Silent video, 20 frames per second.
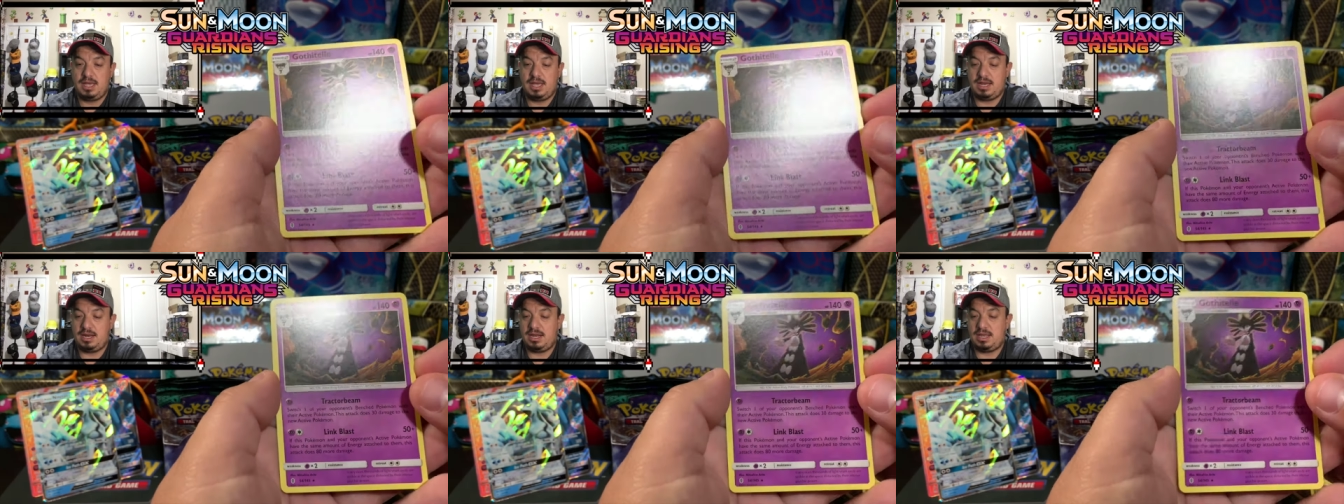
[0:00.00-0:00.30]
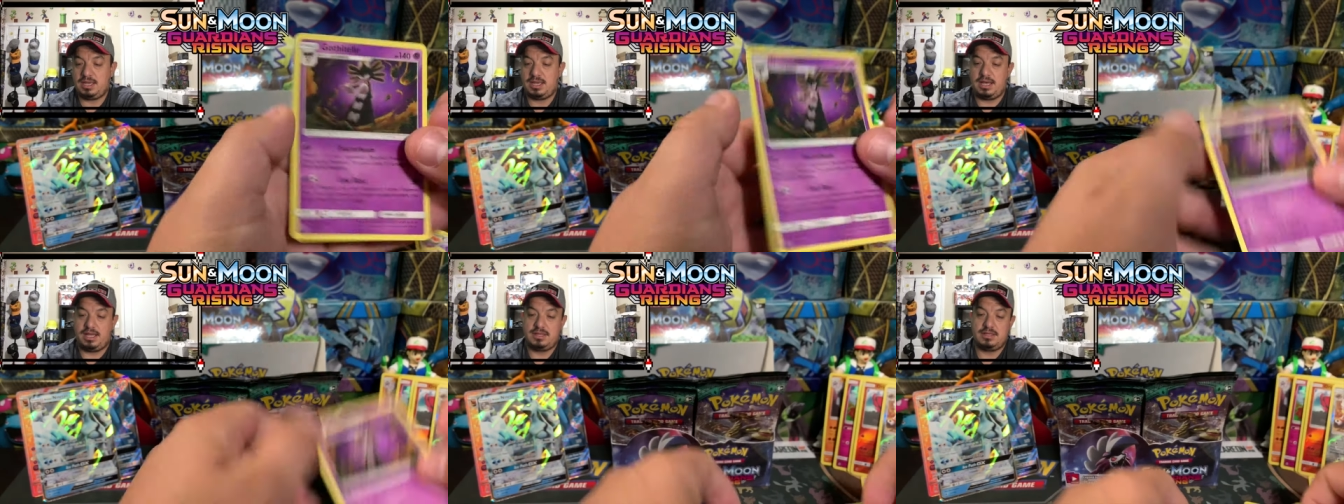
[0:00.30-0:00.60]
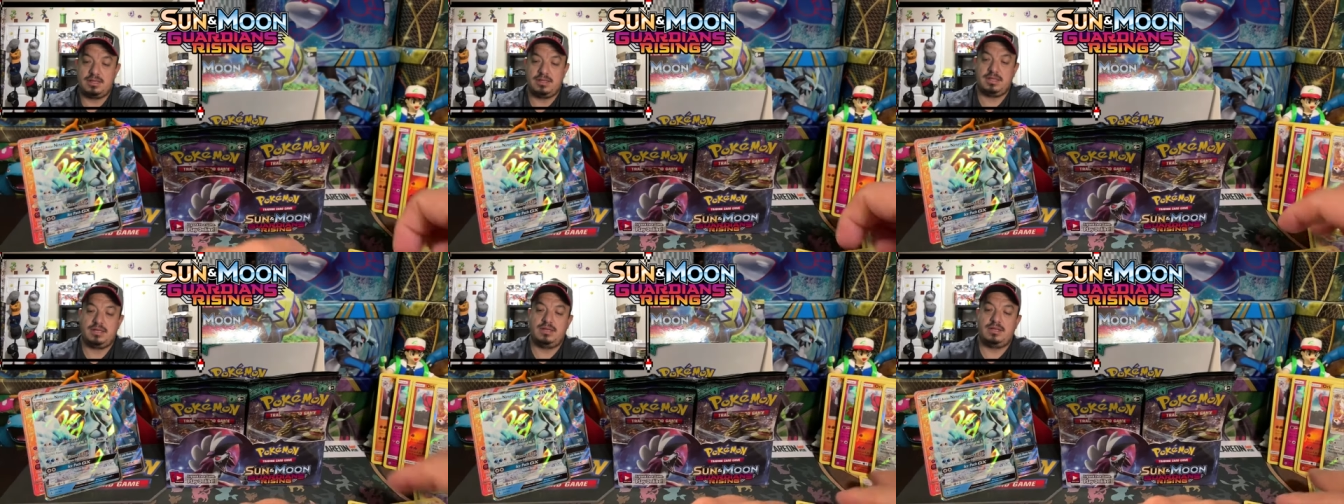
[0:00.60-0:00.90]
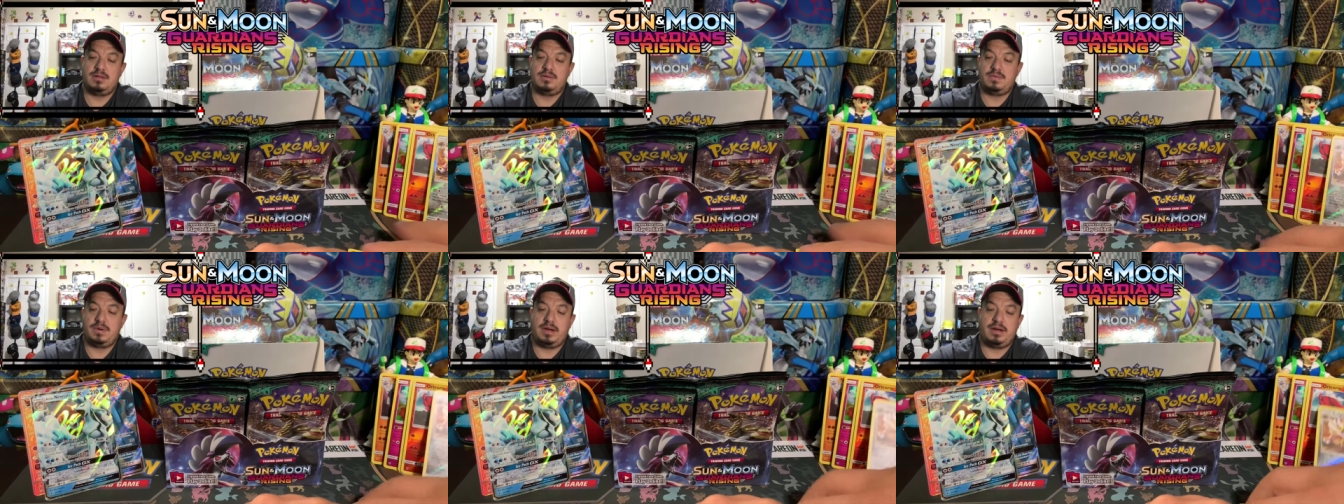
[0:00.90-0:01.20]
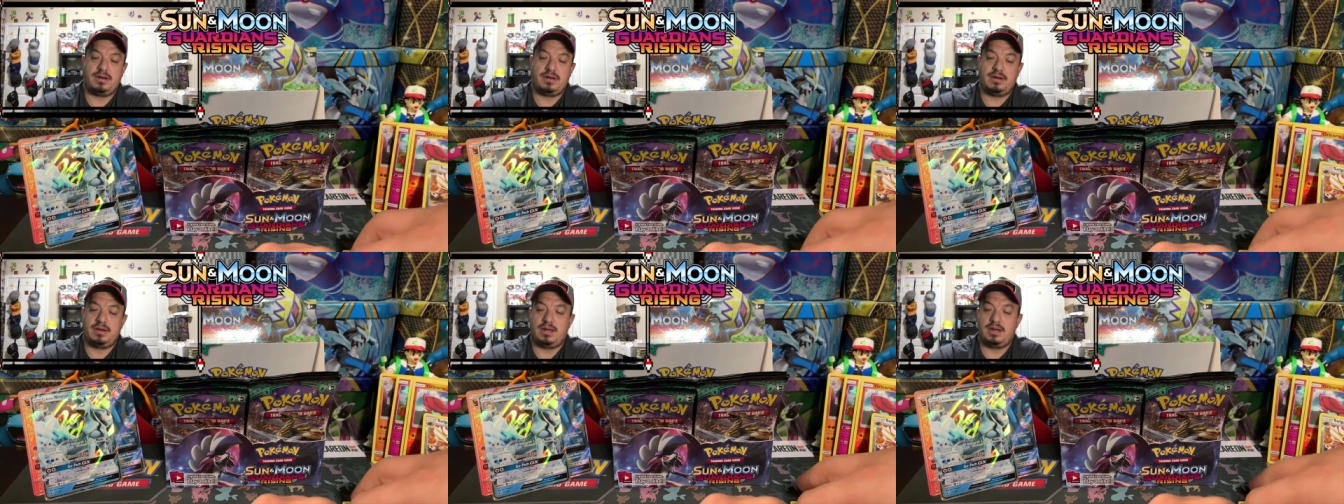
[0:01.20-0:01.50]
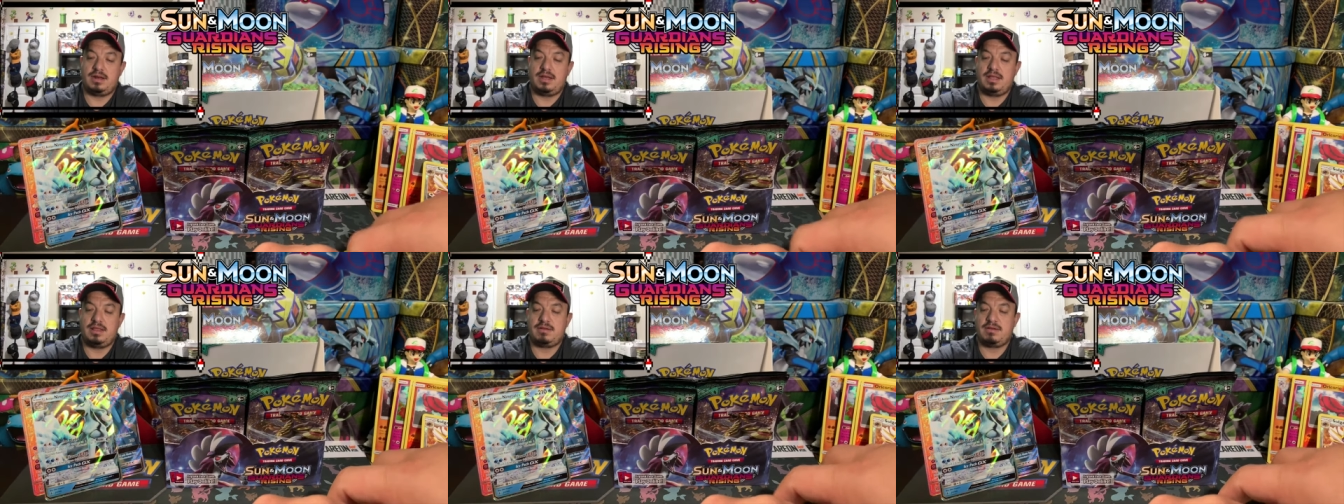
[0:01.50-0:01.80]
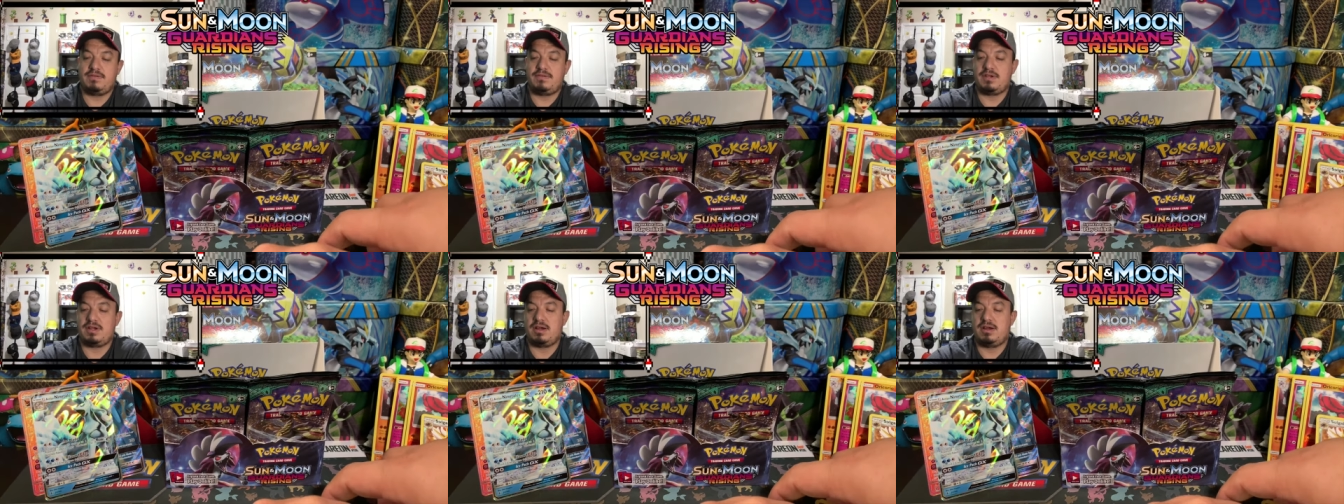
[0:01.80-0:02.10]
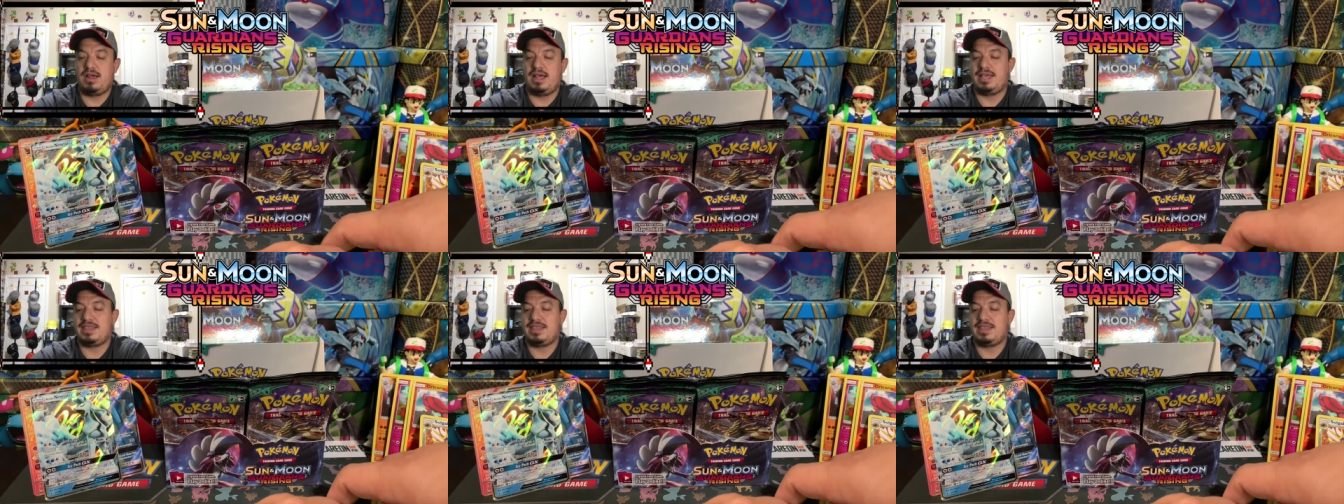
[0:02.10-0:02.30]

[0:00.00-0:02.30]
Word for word: and a Gathaleo Rare non-holographic card.